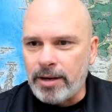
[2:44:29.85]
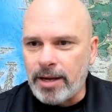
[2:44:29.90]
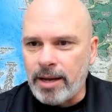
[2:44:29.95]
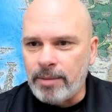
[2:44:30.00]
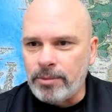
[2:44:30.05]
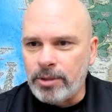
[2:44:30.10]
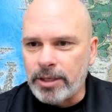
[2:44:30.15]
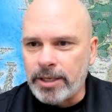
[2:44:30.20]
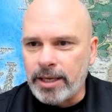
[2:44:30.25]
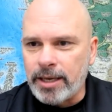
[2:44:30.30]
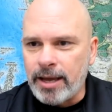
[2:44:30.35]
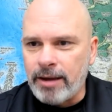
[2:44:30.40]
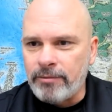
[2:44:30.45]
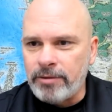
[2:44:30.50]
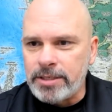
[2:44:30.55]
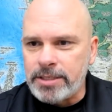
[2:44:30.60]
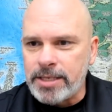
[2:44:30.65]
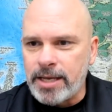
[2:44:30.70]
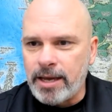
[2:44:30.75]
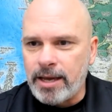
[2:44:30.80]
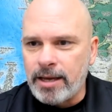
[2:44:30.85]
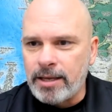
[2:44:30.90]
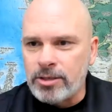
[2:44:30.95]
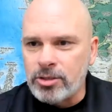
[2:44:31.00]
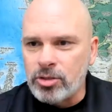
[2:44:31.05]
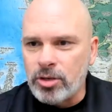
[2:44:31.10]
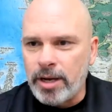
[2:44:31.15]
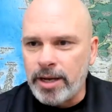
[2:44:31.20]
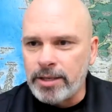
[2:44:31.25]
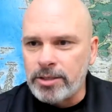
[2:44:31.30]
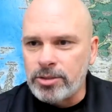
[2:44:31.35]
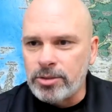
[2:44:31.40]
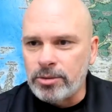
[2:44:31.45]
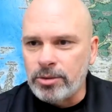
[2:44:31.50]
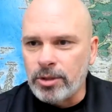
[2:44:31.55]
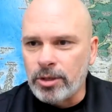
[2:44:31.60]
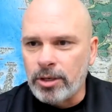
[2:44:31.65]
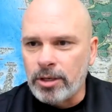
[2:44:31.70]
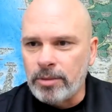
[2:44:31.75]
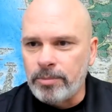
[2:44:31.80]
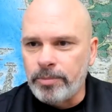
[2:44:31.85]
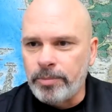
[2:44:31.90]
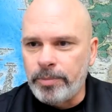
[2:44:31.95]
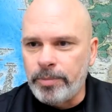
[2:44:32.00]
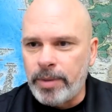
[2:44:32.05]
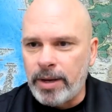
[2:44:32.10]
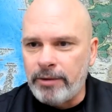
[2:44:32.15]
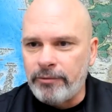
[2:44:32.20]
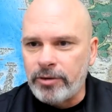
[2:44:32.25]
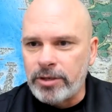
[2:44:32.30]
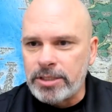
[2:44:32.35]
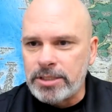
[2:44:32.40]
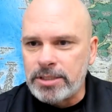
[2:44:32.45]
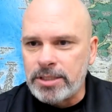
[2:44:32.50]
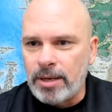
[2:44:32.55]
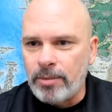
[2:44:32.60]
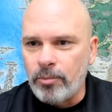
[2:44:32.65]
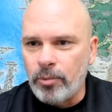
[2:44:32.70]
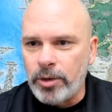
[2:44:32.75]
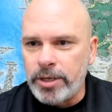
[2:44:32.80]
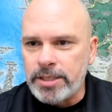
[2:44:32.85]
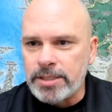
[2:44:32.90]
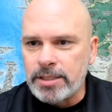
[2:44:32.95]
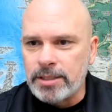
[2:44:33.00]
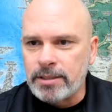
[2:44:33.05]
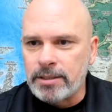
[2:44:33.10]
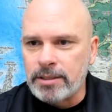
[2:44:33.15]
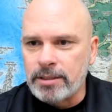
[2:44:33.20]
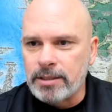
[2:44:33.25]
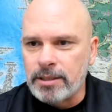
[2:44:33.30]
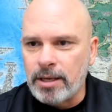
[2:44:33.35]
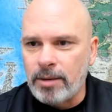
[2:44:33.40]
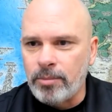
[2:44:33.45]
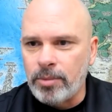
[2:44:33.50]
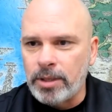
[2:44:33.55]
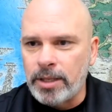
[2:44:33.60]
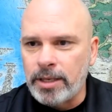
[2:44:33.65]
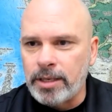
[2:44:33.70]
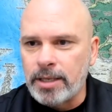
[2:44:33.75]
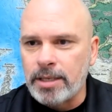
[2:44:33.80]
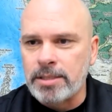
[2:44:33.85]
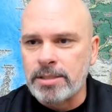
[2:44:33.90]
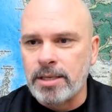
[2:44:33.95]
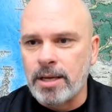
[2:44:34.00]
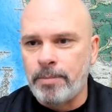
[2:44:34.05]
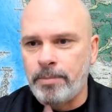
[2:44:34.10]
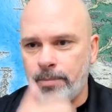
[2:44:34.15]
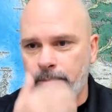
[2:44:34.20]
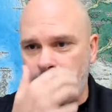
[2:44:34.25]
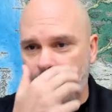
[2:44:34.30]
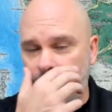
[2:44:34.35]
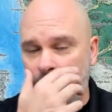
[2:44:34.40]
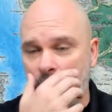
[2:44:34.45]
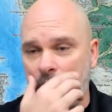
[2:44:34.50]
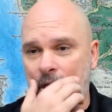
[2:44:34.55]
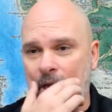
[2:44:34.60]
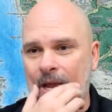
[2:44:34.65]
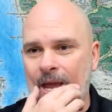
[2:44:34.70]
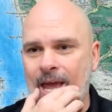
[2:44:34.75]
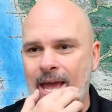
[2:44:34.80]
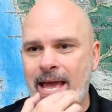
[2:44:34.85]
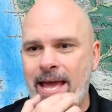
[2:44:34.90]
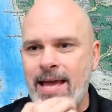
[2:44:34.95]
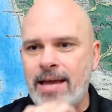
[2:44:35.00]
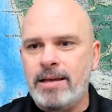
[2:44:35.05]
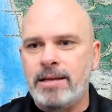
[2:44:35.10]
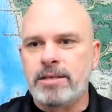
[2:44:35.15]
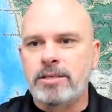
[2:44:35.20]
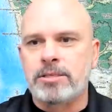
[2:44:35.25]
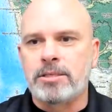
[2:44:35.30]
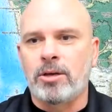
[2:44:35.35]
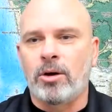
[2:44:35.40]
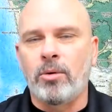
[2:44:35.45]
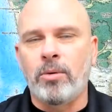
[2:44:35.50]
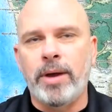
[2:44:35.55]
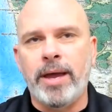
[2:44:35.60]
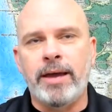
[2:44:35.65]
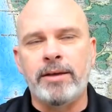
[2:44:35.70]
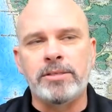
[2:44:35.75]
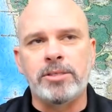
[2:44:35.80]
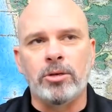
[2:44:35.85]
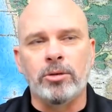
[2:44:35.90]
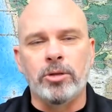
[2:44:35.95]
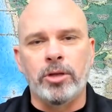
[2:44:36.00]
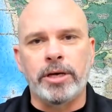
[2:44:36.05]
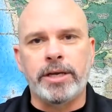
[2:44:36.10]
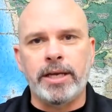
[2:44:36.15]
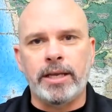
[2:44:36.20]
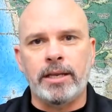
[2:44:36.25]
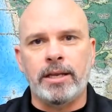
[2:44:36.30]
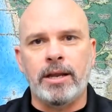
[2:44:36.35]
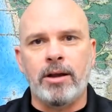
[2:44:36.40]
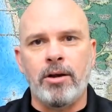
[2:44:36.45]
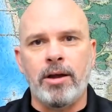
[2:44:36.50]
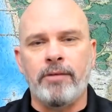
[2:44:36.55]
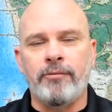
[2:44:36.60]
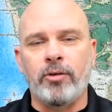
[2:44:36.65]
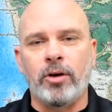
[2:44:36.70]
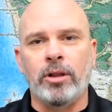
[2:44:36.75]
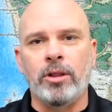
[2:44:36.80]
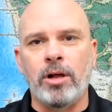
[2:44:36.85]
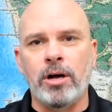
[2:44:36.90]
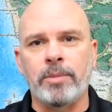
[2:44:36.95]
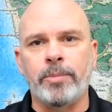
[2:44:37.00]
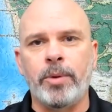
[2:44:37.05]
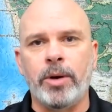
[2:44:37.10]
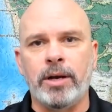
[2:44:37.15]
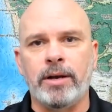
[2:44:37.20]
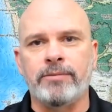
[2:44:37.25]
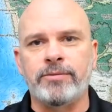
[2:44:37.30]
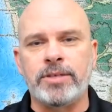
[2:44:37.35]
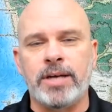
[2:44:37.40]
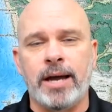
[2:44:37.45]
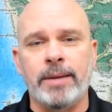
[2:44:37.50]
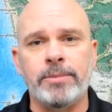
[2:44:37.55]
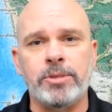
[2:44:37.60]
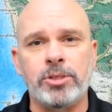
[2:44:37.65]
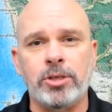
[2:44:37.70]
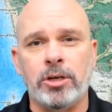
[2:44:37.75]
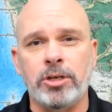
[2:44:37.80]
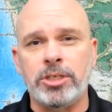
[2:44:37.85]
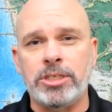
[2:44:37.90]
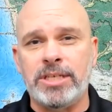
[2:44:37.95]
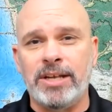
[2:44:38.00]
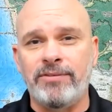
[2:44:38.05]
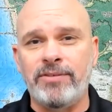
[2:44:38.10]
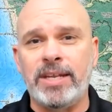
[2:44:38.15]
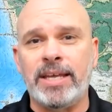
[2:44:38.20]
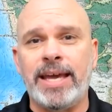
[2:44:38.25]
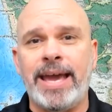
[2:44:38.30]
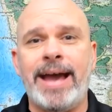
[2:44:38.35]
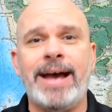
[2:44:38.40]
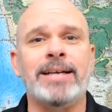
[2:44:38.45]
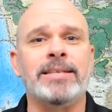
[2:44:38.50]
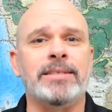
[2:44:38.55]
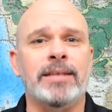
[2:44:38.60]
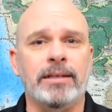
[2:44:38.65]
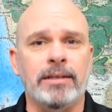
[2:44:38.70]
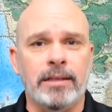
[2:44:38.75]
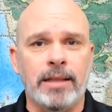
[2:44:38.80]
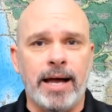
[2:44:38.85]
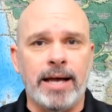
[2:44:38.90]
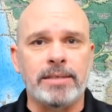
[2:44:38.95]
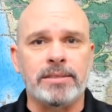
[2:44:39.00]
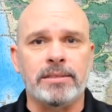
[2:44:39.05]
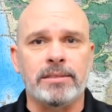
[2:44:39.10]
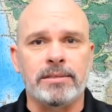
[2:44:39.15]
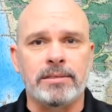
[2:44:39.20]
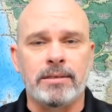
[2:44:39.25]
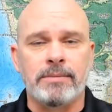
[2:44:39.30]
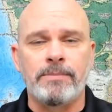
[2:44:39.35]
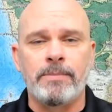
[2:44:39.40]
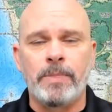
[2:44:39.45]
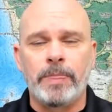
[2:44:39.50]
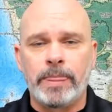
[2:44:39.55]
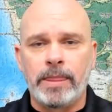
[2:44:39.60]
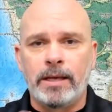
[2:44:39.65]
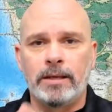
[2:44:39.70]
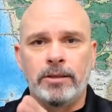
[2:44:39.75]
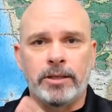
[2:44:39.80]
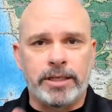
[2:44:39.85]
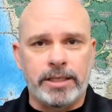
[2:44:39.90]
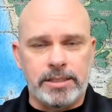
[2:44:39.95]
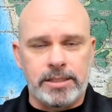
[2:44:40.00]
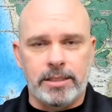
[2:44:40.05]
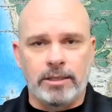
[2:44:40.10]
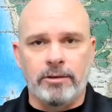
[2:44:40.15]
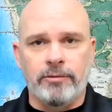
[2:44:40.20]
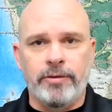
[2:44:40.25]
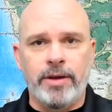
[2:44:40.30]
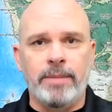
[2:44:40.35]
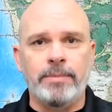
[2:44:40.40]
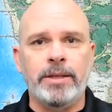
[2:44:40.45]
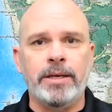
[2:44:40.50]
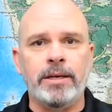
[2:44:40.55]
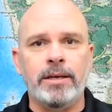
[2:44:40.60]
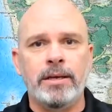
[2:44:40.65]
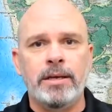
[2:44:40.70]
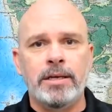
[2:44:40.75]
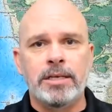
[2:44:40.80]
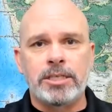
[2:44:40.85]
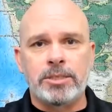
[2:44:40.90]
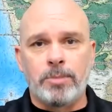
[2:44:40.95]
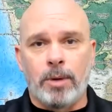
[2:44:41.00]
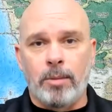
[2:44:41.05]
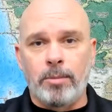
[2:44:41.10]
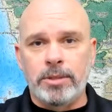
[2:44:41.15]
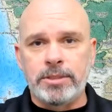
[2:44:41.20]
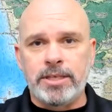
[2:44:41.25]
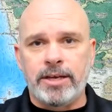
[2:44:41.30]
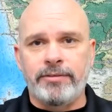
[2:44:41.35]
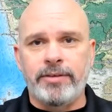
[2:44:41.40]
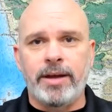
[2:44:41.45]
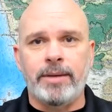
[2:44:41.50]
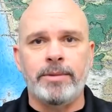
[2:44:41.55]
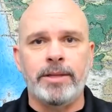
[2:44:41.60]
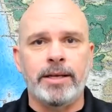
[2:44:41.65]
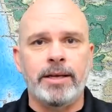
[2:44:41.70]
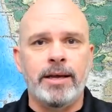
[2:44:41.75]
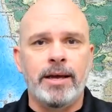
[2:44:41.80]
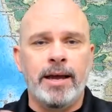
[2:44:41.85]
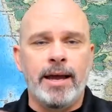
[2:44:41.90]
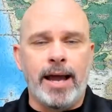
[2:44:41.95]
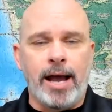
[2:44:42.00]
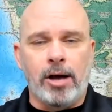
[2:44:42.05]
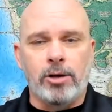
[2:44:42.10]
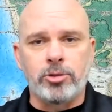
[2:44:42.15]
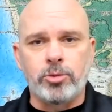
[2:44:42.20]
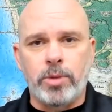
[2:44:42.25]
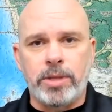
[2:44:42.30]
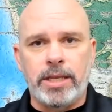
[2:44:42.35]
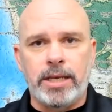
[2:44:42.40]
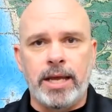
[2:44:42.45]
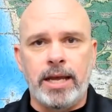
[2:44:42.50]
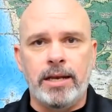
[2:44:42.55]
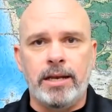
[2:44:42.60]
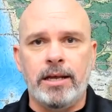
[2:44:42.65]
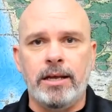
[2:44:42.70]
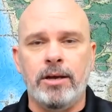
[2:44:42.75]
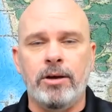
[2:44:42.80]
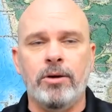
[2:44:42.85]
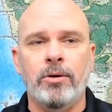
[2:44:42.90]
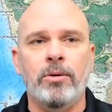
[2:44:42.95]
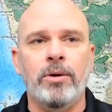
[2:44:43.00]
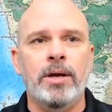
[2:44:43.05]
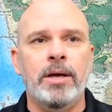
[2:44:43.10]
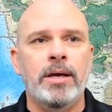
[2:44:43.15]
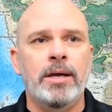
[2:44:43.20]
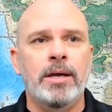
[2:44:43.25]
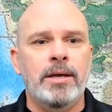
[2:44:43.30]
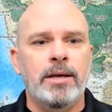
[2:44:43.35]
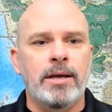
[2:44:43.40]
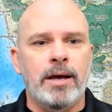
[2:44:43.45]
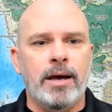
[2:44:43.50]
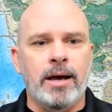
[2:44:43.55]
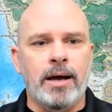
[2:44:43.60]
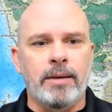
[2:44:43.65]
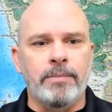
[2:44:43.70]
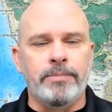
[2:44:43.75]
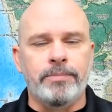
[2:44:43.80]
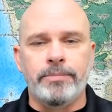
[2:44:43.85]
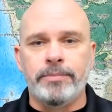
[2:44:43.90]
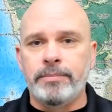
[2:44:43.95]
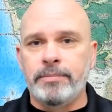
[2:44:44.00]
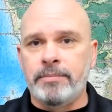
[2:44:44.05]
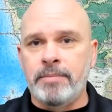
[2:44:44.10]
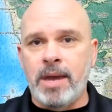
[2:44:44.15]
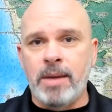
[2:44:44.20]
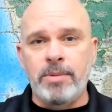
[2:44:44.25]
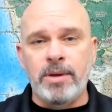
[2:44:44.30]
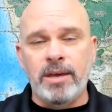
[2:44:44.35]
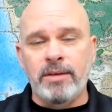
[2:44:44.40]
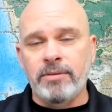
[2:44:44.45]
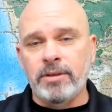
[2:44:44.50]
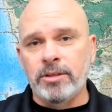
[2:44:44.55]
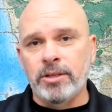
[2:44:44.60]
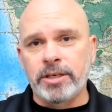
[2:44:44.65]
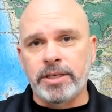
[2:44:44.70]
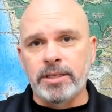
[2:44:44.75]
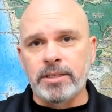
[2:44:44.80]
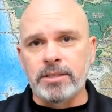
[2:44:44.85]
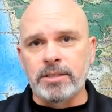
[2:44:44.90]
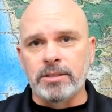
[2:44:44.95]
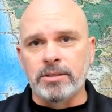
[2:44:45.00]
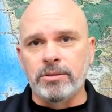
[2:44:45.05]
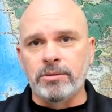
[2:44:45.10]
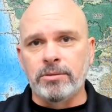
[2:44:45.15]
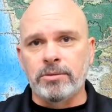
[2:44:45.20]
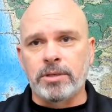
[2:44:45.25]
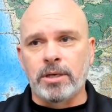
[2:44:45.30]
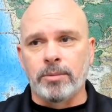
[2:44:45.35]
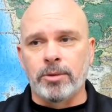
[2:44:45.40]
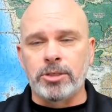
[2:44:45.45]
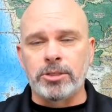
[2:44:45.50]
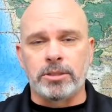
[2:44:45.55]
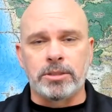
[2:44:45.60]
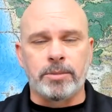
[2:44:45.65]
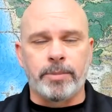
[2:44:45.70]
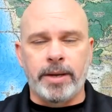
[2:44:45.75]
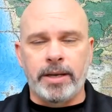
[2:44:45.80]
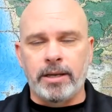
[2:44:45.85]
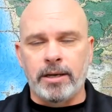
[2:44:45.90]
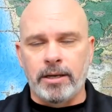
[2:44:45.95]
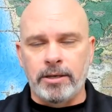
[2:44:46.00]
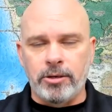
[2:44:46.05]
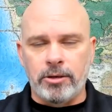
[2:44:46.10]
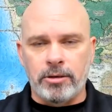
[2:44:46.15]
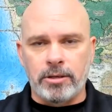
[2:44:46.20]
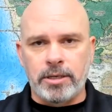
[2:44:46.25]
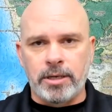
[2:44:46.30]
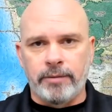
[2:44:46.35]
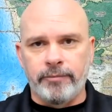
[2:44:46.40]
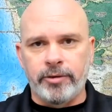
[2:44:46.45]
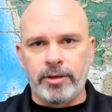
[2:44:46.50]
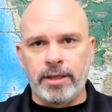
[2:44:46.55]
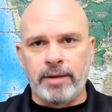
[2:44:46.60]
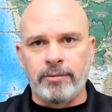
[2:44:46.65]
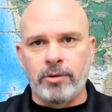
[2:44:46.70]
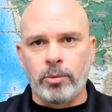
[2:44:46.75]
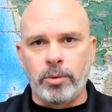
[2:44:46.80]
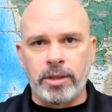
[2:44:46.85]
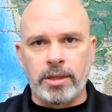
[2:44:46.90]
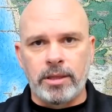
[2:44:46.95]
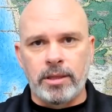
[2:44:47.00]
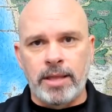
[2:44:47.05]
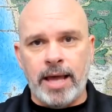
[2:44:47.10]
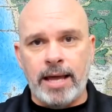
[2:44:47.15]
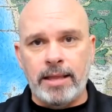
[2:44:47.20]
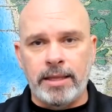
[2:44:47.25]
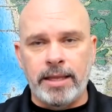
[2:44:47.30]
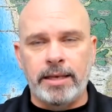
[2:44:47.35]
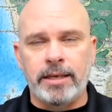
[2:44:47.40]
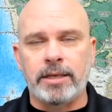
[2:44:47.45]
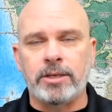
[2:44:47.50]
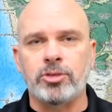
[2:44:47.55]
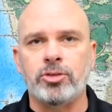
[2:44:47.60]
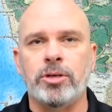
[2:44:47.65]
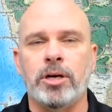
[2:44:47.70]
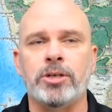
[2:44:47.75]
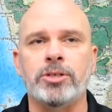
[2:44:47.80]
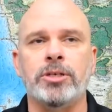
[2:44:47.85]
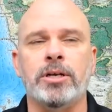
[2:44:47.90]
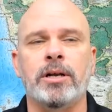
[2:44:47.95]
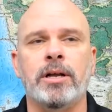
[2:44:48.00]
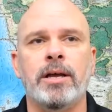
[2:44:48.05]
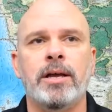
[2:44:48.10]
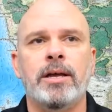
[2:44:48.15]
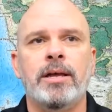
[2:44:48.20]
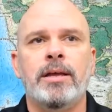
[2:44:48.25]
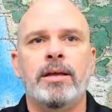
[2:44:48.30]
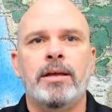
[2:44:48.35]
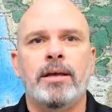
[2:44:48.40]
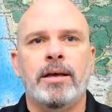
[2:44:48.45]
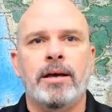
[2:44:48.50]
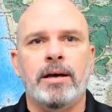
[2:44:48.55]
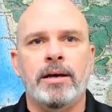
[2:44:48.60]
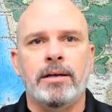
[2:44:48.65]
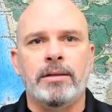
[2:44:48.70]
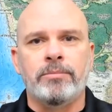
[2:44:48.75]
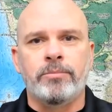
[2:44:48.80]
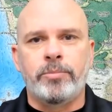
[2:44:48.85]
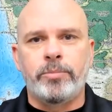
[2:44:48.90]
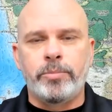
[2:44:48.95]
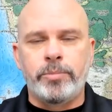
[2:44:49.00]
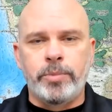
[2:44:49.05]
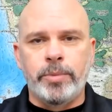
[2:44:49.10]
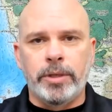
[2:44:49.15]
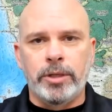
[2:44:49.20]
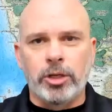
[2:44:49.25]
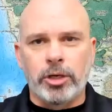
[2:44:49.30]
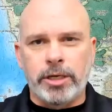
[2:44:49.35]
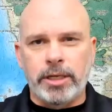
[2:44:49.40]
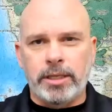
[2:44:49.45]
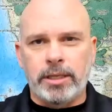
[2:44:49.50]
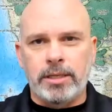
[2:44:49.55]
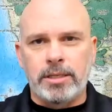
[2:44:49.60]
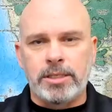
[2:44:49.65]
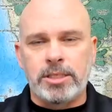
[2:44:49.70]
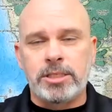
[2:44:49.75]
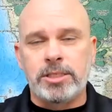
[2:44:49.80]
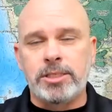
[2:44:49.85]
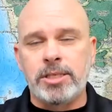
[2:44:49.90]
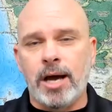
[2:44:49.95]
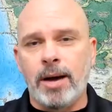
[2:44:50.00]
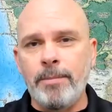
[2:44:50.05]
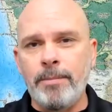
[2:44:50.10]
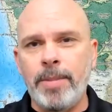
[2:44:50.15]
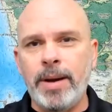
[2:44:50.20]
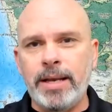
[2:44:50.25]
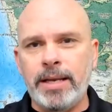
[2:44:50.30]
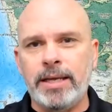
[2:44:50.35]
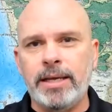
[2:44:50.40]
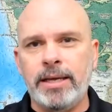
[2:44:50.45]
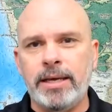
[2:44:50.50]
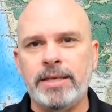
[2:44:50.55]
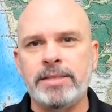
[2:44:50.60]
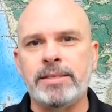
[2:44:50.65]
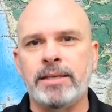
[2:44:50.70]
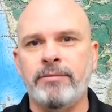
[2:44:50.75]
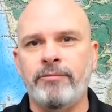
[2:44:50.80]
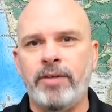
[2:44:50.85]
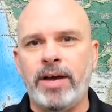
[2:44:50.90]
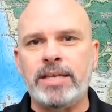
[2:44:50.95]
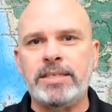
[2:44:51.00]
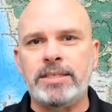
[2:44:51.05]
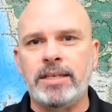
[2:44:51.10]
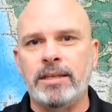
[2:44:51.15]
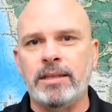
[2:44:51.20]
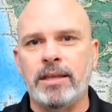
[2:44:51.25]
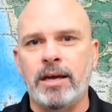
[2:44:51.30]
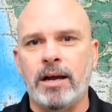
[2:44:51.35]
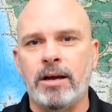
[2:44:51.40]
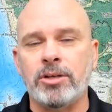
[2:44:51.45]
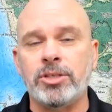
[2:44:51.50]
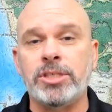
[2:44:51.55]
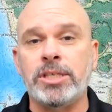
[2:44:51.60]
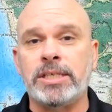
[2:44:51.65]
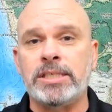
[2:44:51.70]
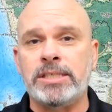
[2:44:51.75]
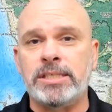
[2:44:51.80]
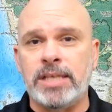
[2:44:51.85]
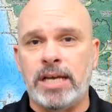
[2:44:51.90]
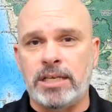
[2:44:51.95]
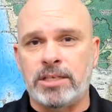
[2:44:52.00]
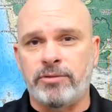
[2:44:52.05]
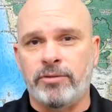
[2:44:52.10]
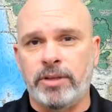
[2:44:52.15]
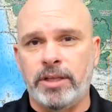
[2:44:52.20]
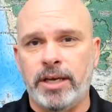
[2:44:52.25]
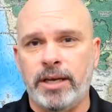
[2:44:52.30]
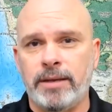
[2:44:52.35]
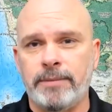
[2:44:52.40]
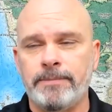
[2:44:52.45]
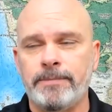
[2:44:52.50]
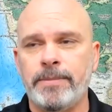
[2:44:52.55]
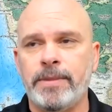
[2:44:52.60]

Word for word: I'm looking every day and trying to learn, but for some reason, Cumberland is appealing. So, as you look at an area for a long period of time, start shifting asset classes look at single family, small multifamily, house with an ADU, um, maybe even look into commercial, depending on your comfort level with that lending structure. Uh, but look at somebody is investing there successfully.